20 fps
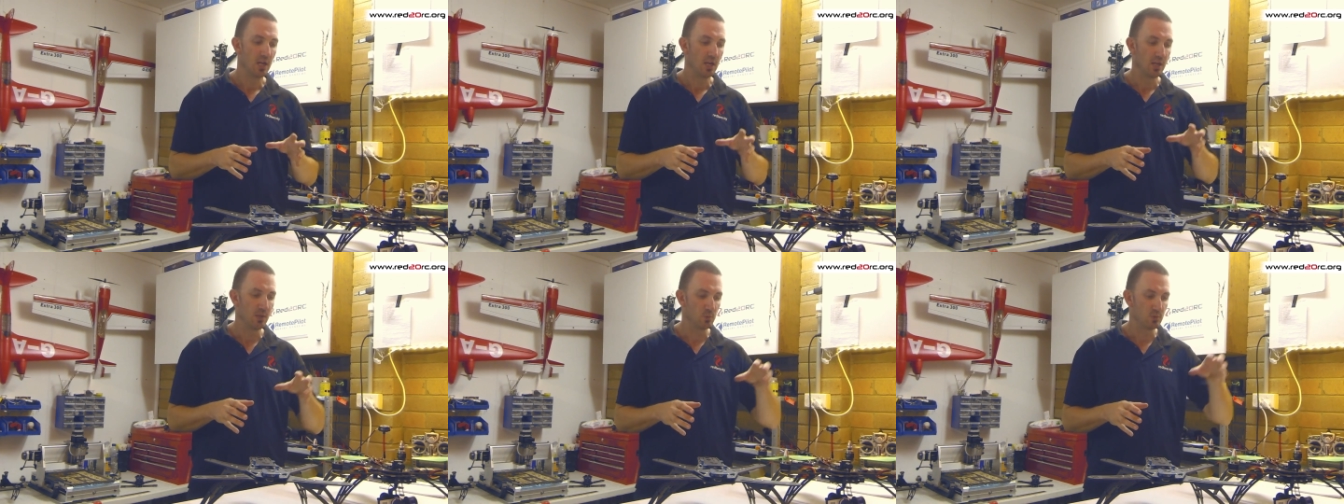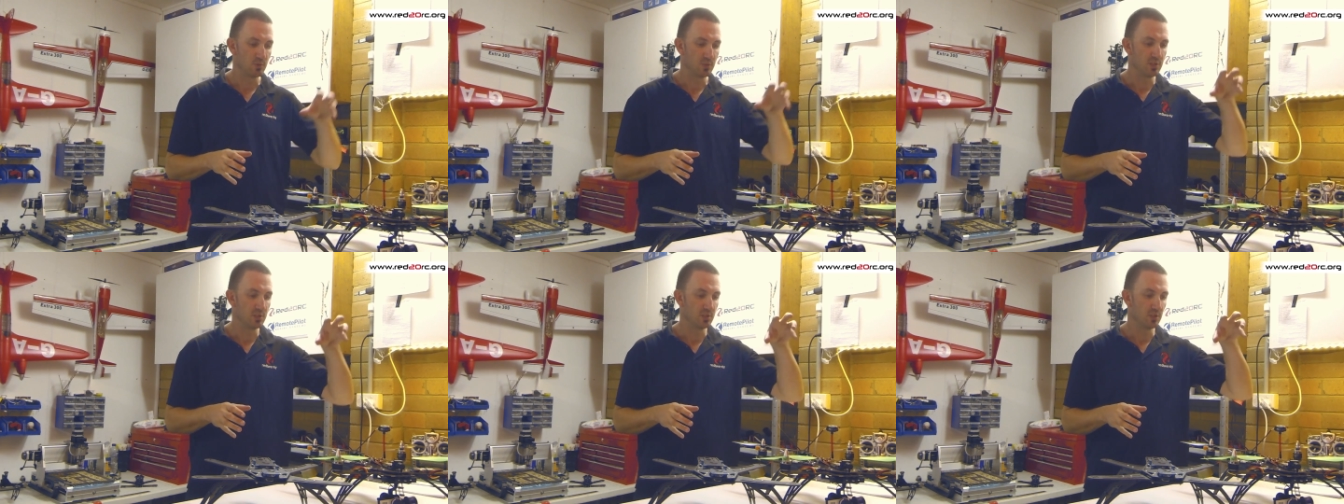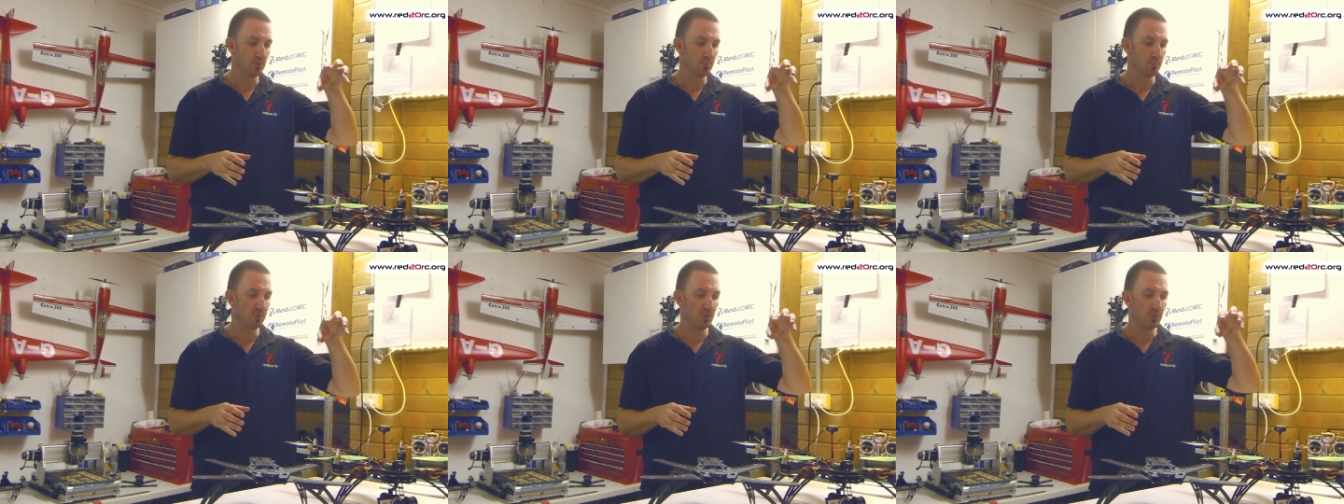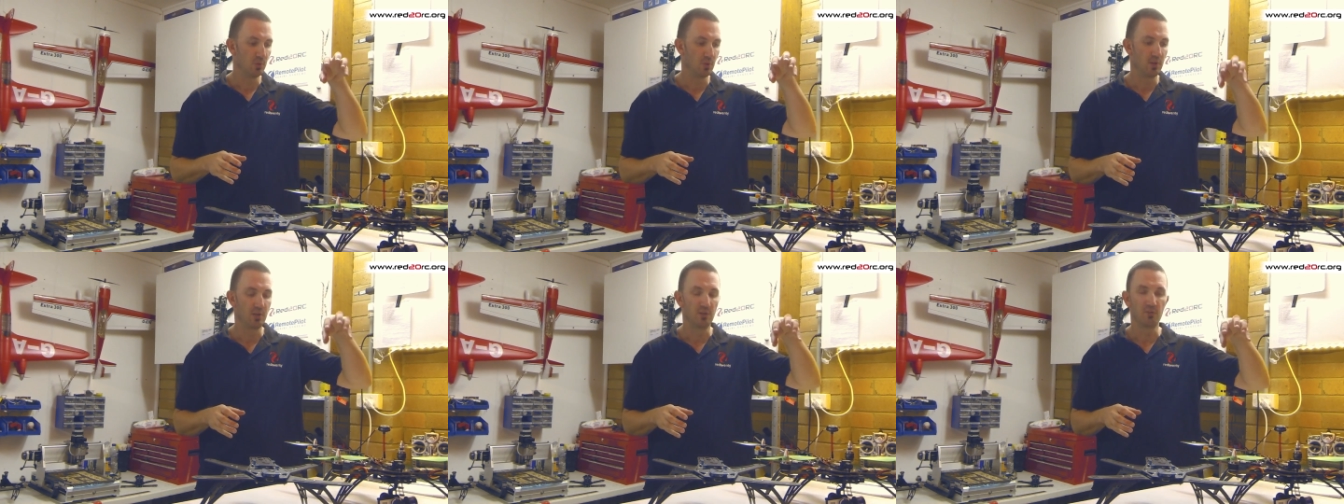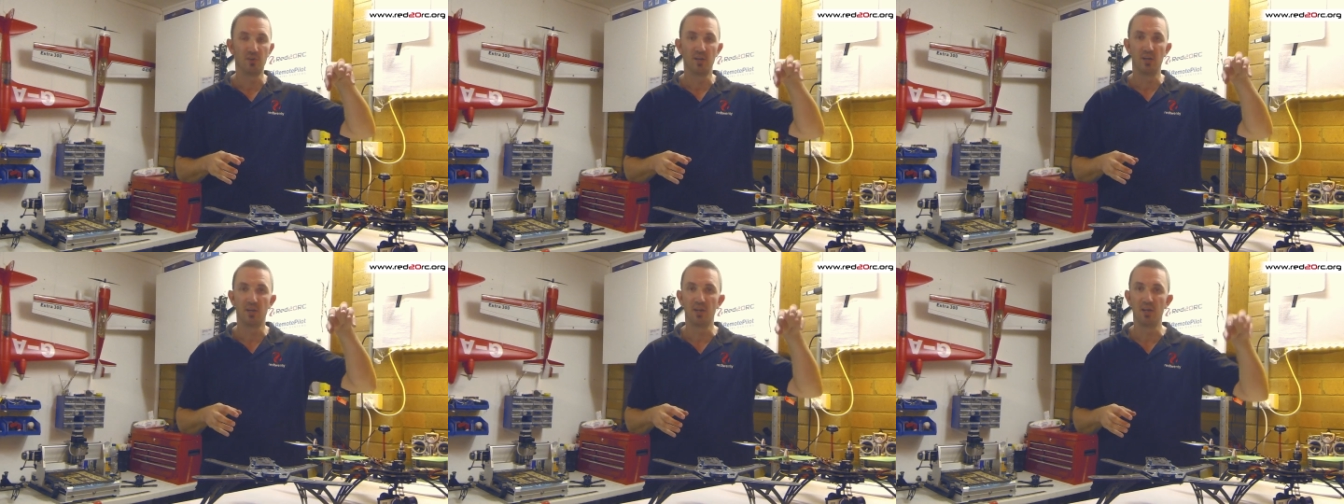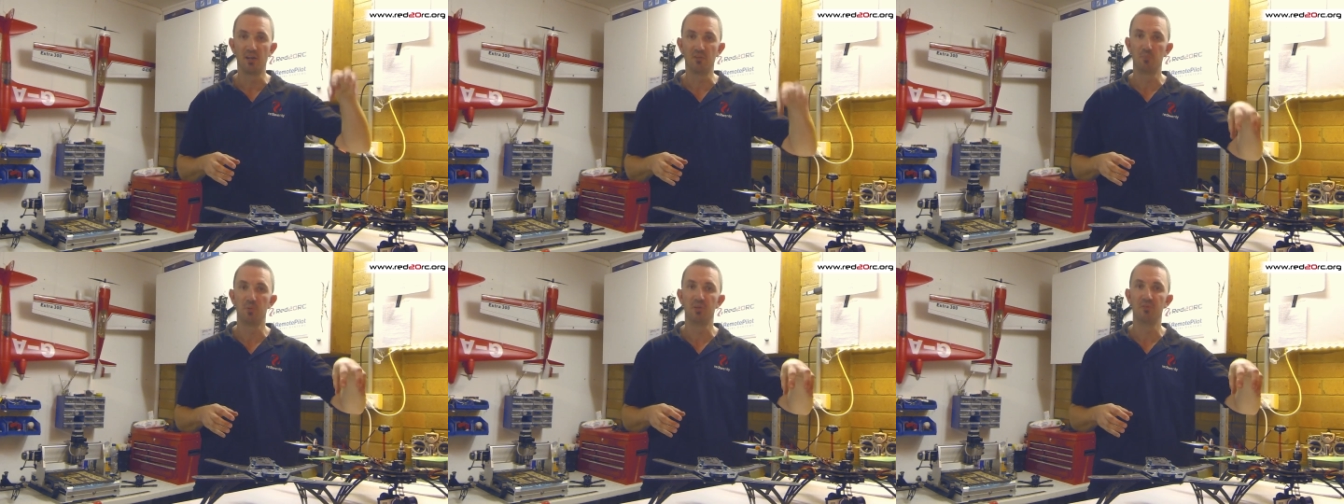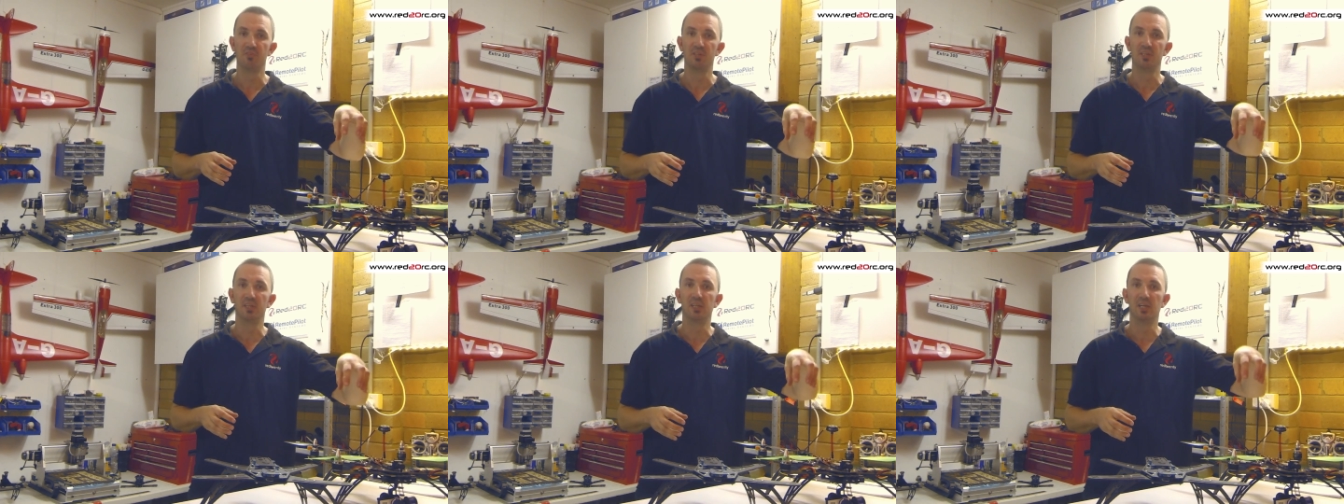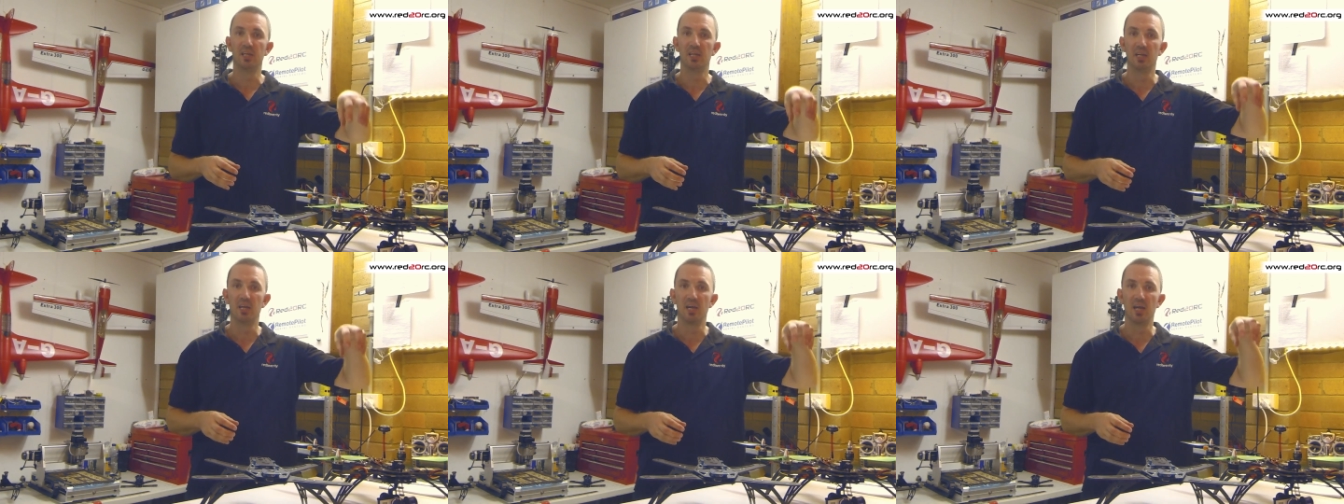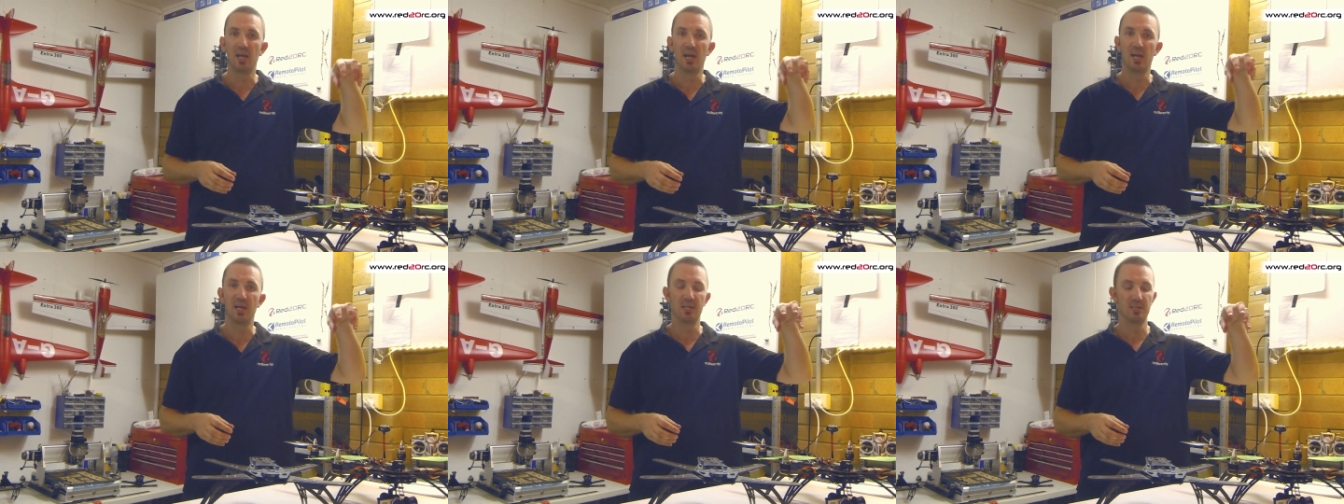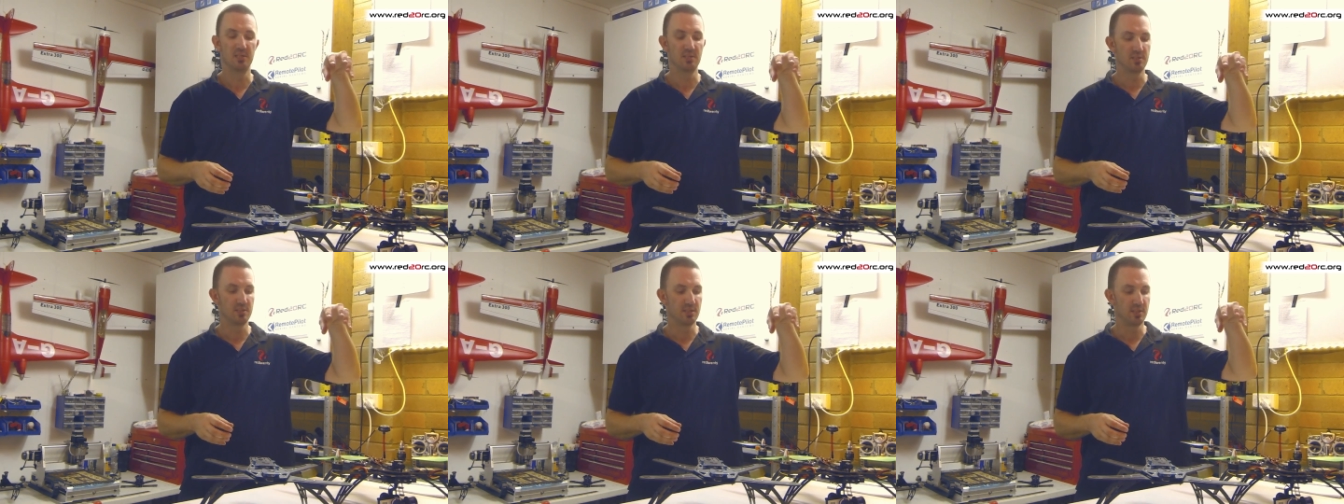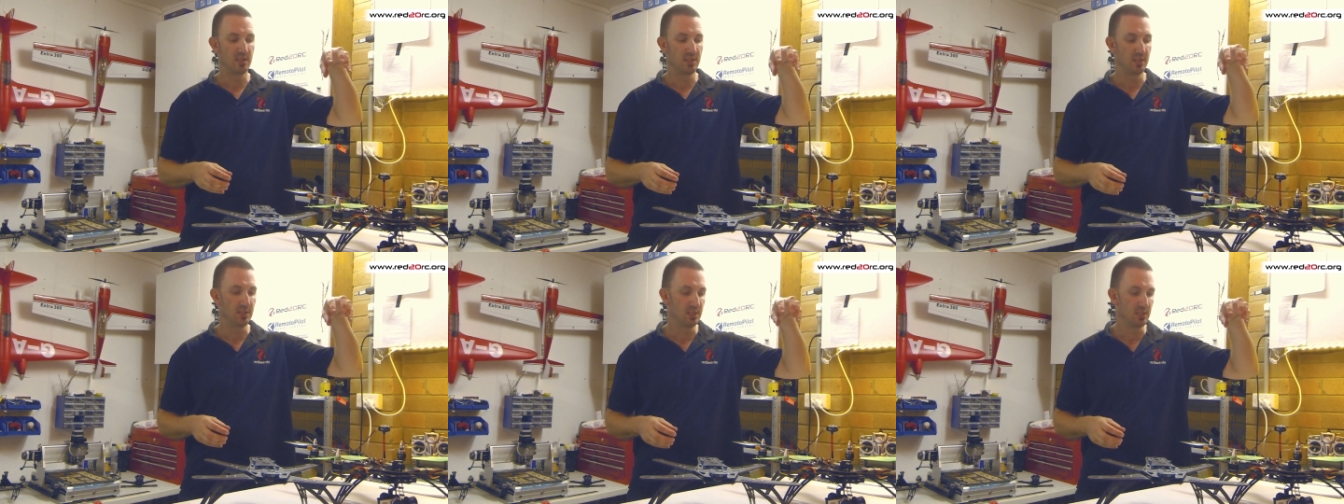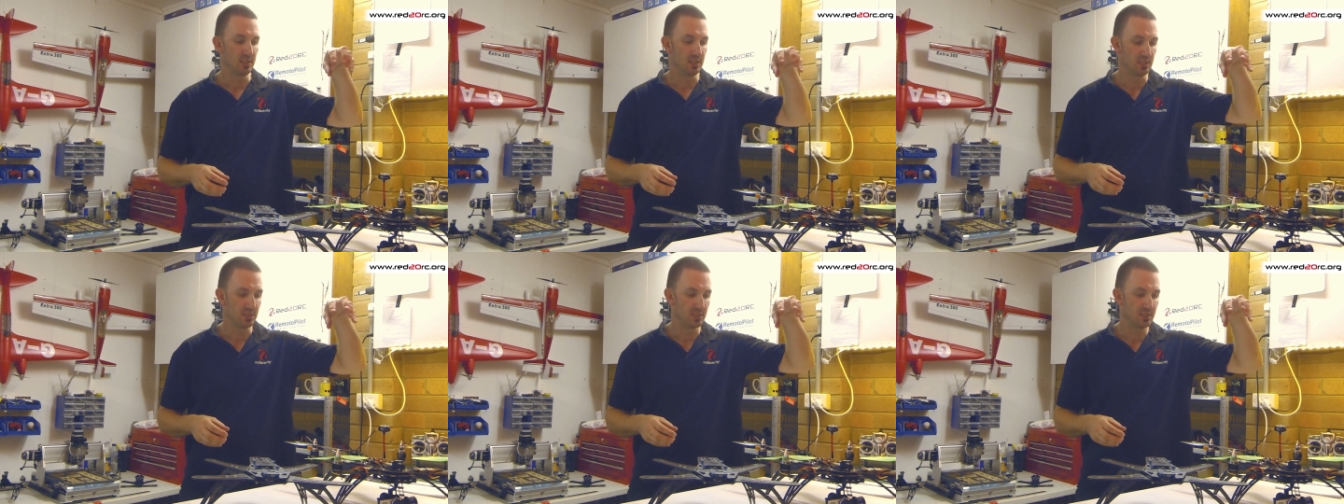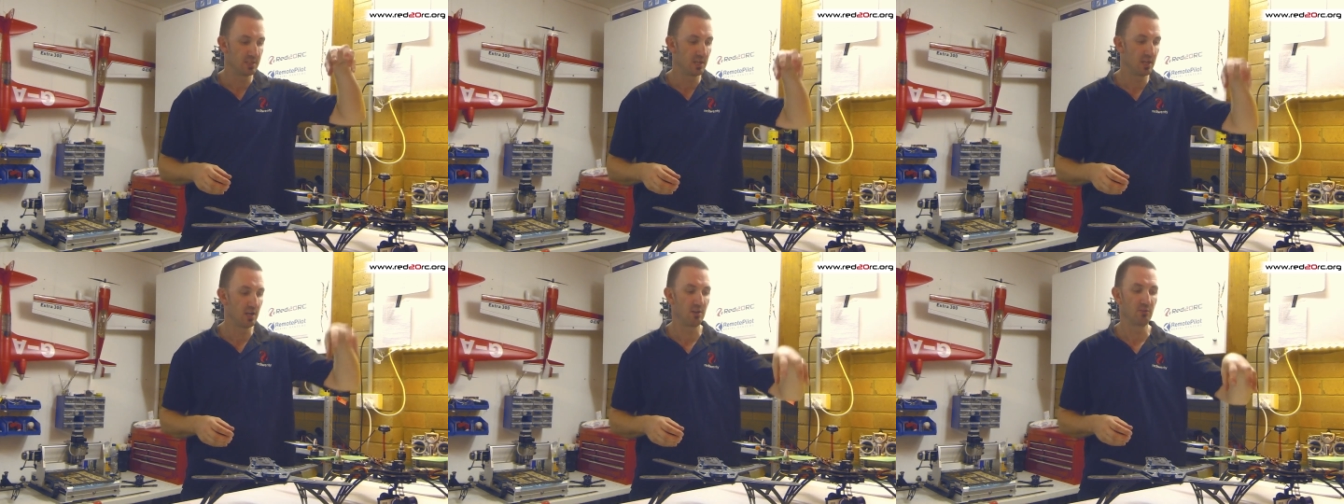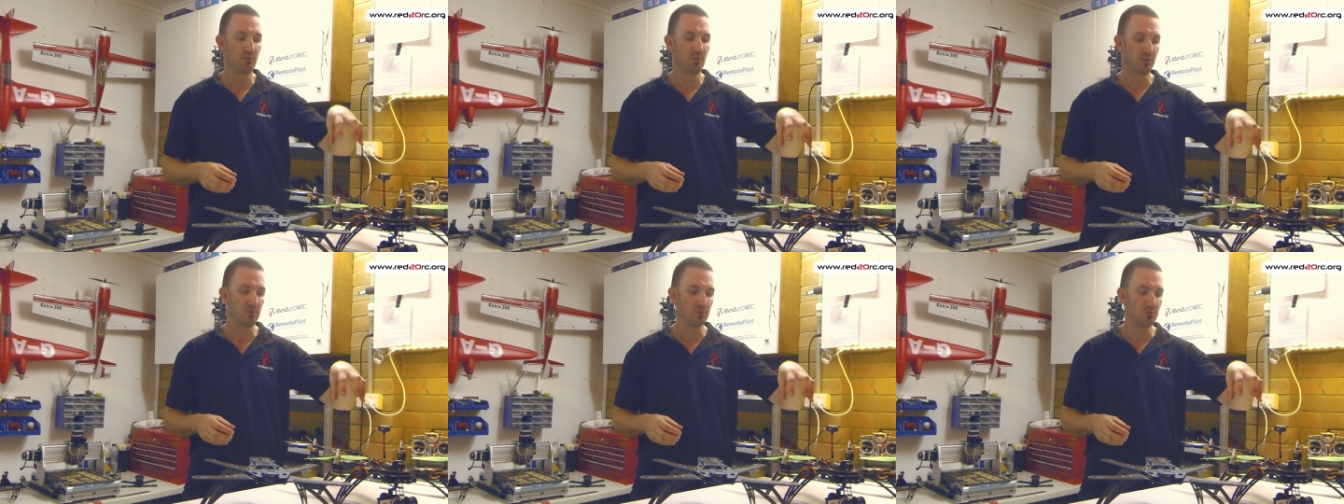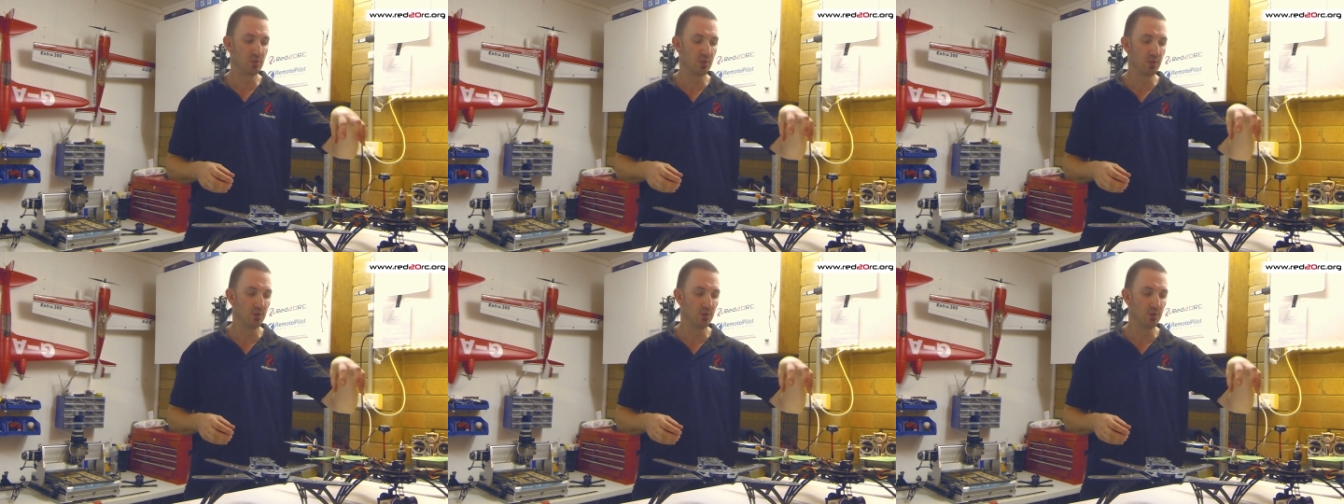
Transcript: It was designed purely around FPV gear and the Tarot